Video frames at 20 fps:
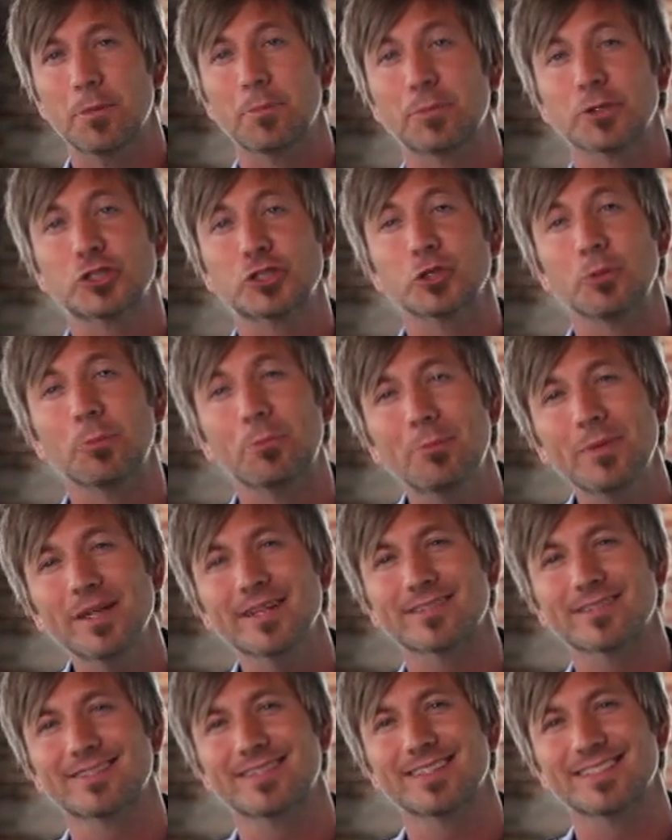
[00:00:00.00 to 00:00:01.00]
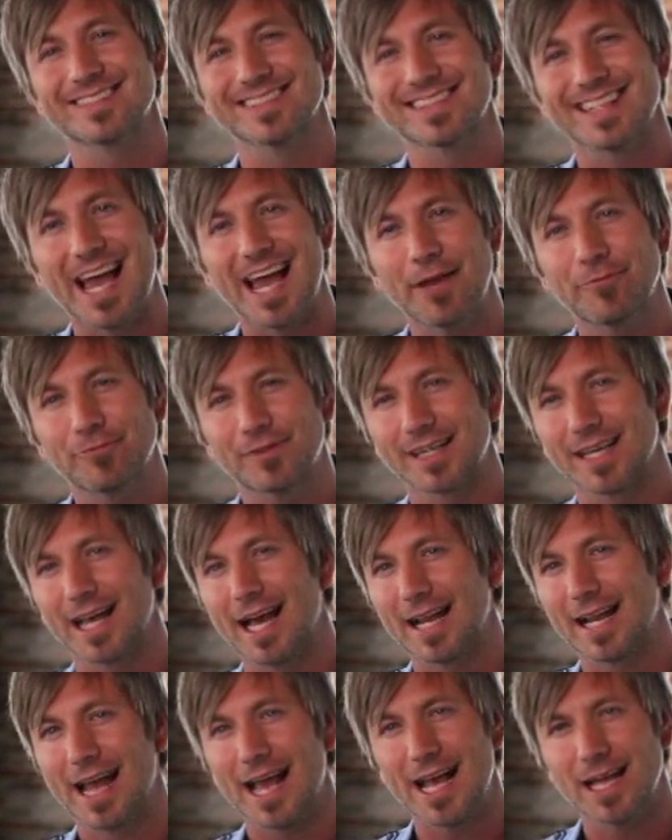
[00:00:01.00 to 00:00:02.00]
but you'll miss this life that
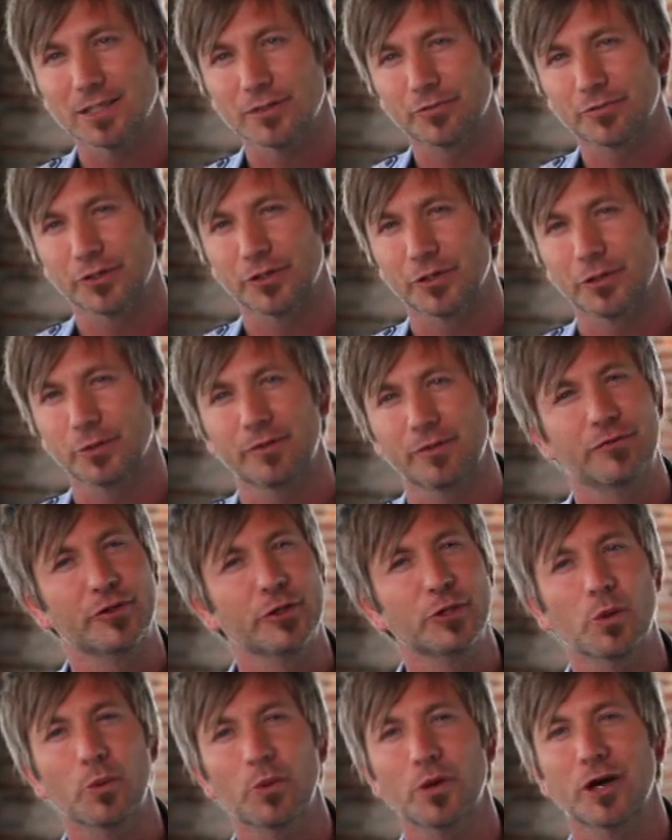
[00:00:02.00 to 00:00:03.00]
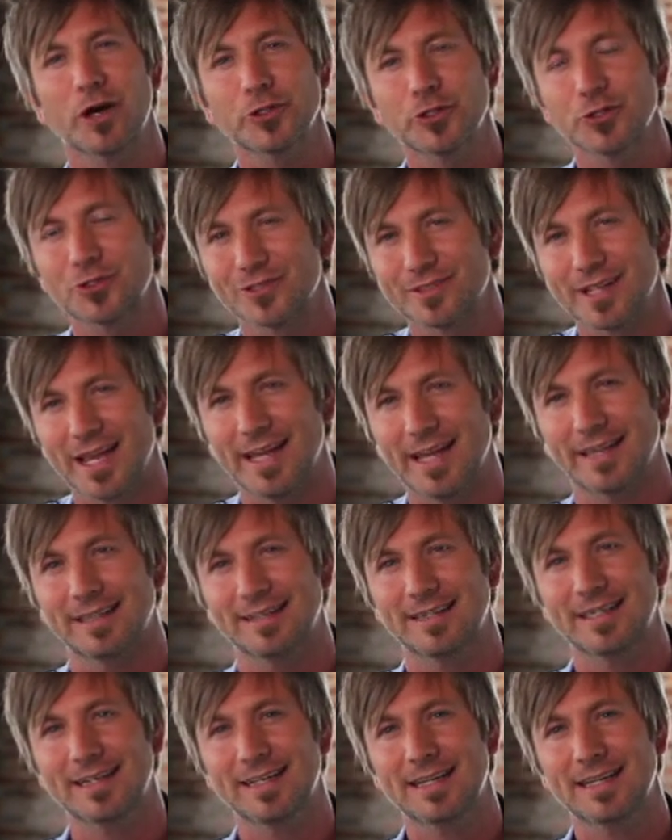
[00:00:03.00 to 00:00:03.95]
God has for you if you don't understand